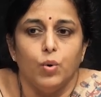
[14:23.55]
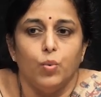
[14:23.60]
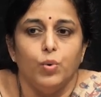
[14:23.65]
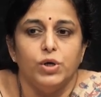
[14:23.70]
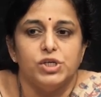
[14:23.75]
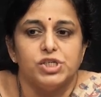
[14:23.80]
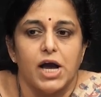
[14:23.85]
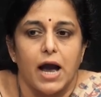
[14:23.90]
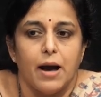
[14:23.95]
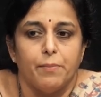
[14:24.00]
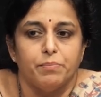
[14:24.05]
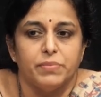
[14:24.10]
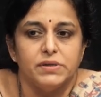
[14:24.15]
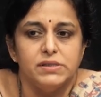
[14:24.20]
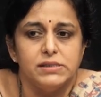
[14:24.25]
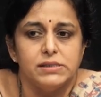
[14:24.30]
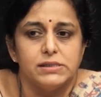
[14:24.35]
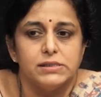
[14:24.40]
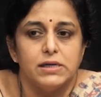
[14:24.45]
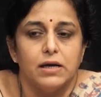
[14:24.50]
which
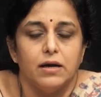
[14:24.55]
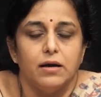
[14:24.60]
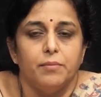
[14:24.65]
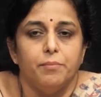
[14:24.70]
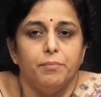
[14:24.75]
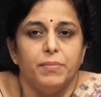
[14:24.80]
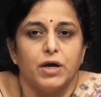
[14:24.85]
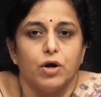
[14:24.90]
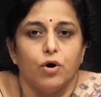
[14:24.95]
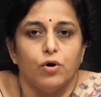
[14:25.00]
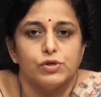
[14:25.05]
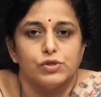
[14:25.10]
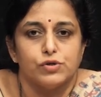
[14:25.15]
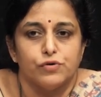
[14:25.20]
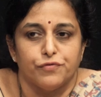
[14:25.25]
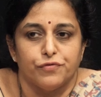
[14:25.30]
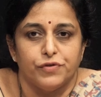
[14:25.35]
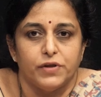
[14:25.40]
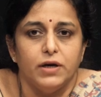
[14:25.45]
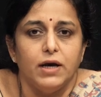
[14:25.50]
happens because
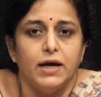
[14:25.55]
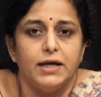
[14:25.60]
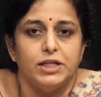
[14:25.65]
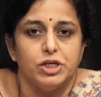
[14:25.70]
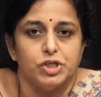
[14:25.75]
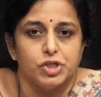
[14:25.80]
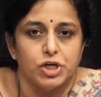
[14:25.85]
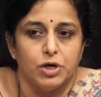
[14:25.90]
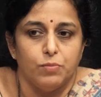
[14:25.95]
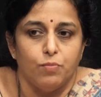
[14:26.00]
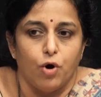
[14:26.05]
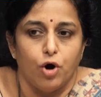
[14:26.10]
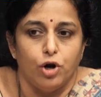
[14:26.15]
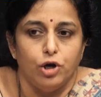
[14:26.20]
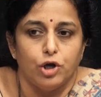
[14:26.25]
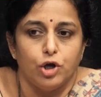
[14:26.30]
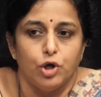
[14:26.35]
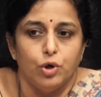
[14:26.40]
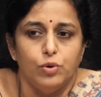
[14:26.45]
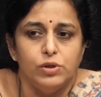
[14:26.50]
of the addition
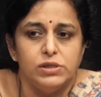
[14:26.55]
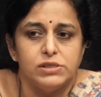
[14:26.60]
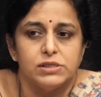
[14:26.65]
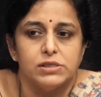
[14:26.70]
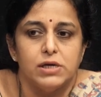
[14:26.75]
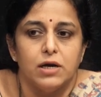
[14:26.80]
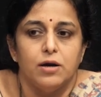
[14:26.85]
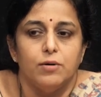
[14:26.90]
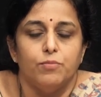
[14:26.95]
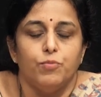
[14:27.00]
molecules,